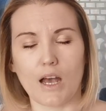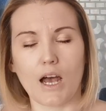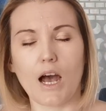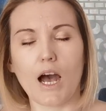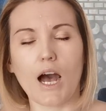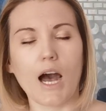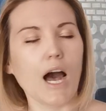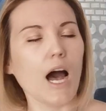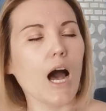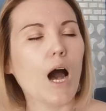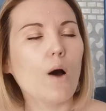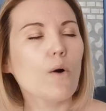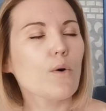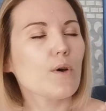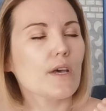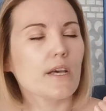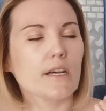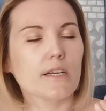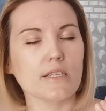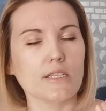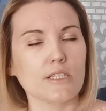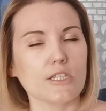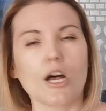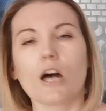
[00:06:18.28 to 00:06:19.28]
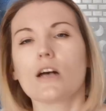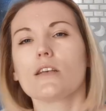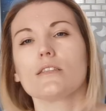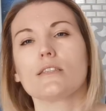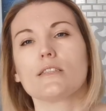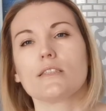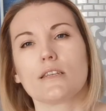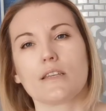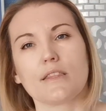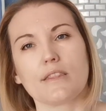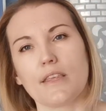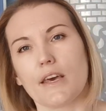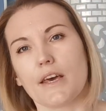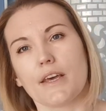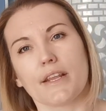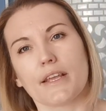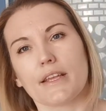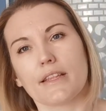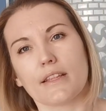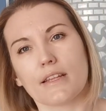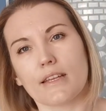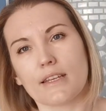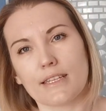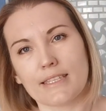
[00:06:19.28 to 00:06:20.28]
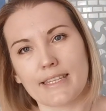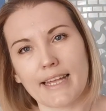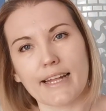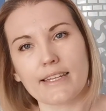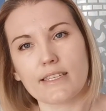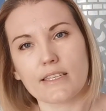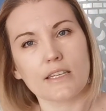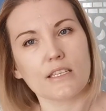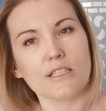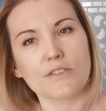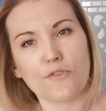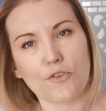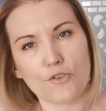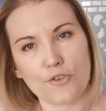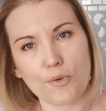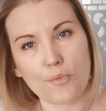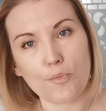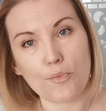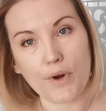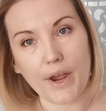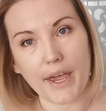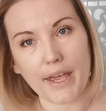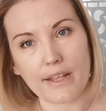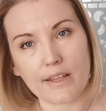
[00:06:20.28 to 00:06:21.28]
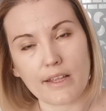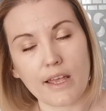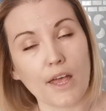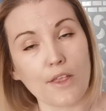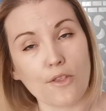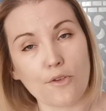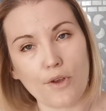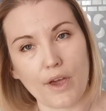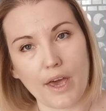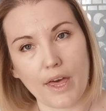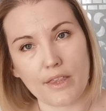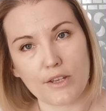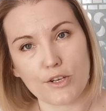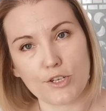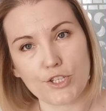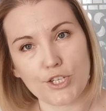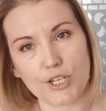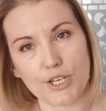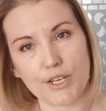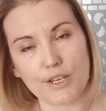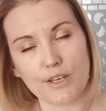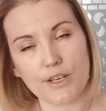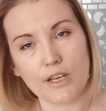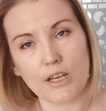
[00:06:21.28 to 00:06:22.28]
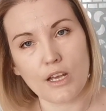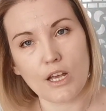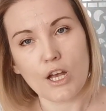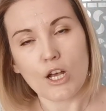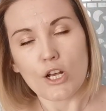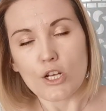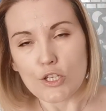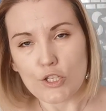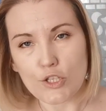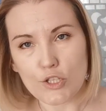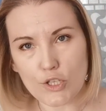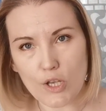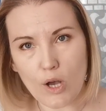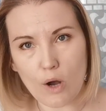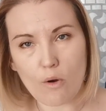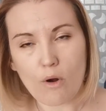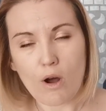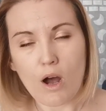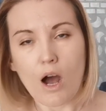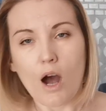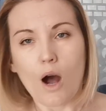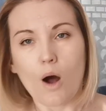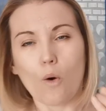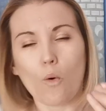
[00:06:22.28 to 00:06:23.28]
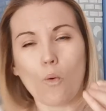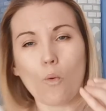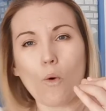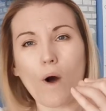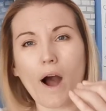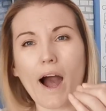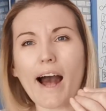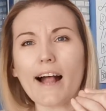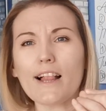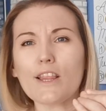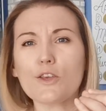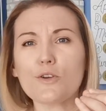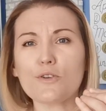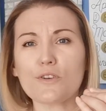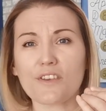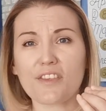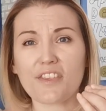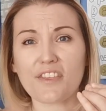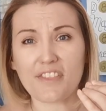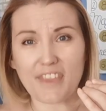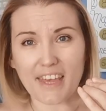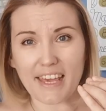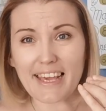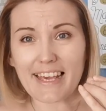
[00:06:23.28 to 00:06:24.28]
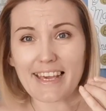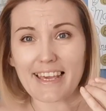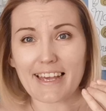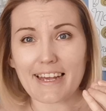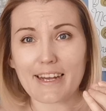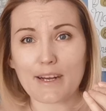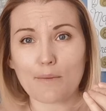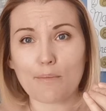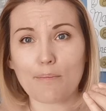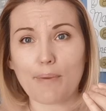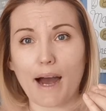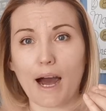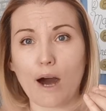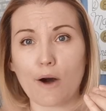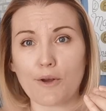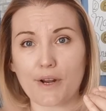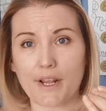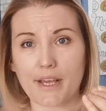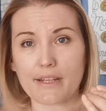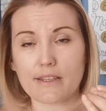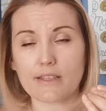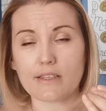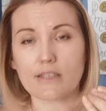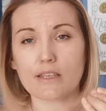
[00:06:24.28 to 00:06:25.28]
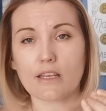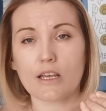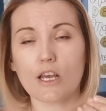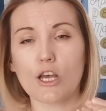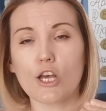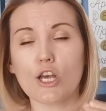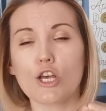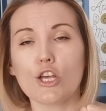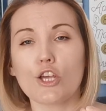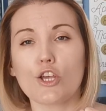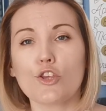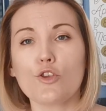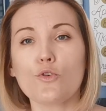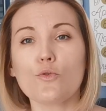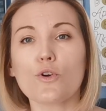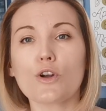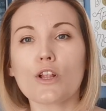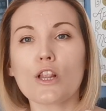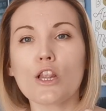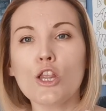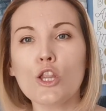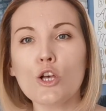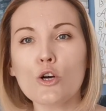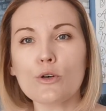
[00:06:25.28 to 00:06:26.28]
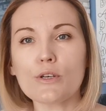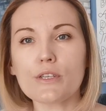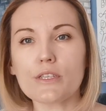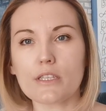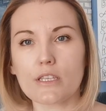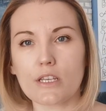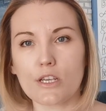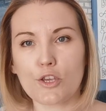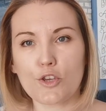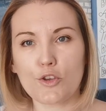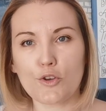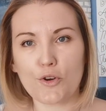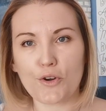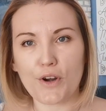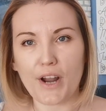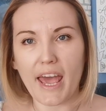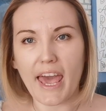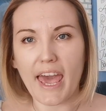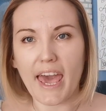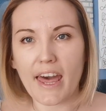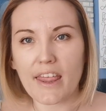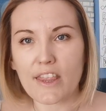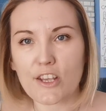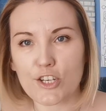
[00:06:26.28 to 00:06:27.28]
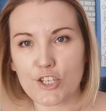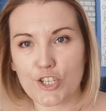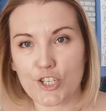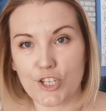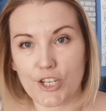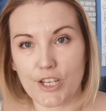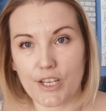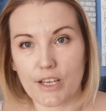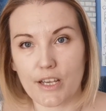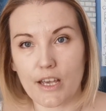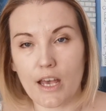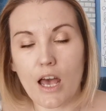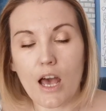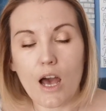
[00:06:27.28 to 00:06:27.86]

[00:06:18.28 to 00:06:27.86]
How exhausting that is for your brain and your energy. So while you're thinking about it, you are losing your energy.